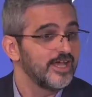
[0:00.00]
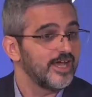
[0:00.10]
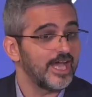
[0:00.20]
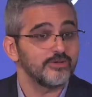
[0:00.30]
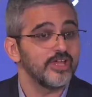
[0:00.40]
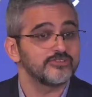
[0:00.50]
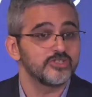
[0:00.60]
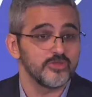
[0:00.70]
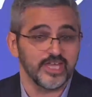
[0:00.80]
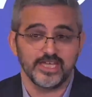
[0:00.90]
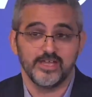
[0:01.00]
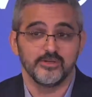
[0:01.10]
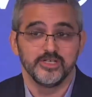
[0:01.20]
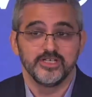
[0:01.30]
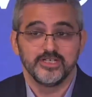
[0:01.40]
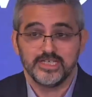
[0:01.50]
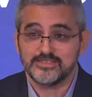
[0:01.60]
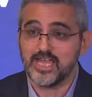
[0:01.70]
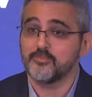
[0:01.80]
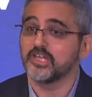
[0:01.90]
I don't have to do that now. It's
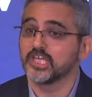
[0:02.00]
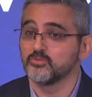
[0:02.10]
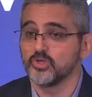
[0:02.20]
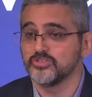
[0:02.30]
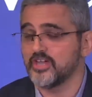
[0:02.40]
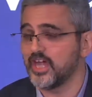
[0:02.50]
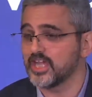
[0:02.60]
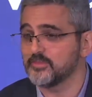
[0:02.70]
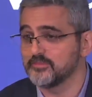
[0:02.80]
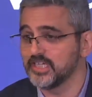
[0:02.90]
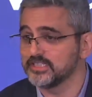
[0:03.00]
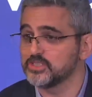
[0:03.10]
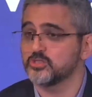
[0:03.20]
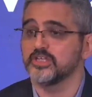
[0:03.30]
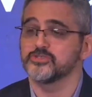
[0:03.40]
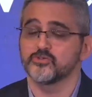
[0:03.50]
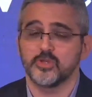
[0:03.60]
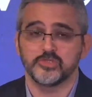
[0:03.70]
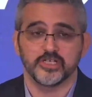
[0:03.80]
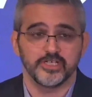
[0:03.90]
happening in real time. I'm getting the
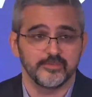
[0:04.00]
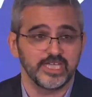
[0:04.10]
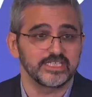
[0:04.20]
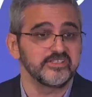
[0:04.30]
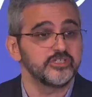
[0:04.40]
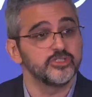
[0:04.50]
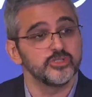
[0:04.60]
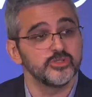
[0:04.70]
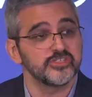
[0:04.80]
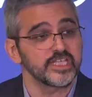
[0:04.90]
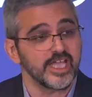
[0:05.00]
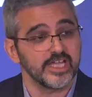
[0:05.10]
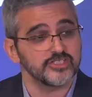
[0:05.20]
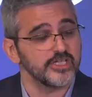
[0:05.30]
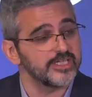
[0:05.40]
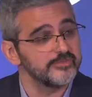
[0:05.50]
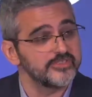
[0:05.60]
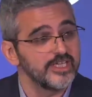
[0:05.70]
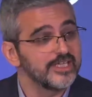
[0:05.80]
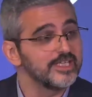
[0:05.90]
transcription. I'm getting the to-dos and the action items
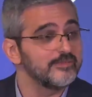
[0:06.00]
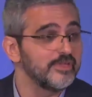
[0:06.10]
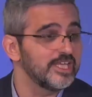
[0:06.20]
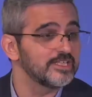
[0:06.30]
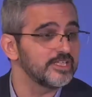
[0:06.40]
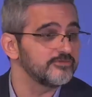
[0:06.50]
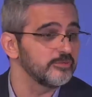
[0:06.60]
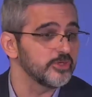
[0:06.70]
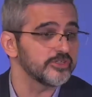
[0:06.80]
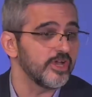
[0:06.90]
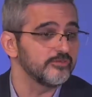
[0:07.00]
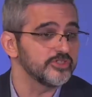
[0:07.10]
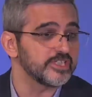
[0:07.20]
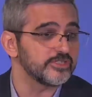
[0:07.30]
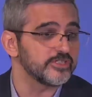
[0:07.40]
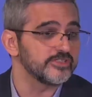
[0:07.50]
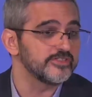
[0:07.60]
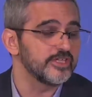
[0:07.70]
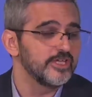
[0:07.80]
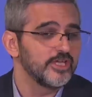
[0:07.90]
immediately from those conversations,
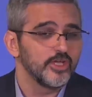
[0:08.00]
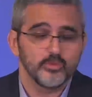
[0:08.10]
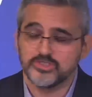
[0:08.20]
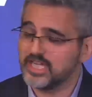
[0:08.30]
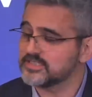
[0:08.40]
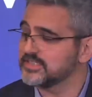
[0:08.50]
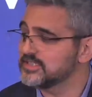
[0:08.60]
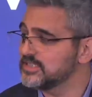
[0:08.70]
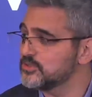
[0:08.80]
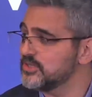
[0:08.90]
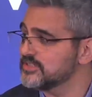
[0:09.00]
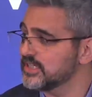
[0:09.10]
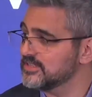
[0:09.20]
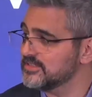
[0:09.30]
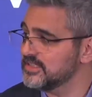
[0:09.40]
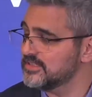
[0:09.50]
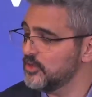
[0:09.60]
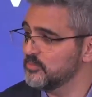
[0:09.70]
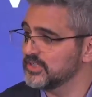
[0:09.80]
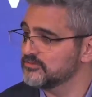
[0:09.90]
which actually is interesting. It's
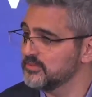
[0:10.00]
helping from a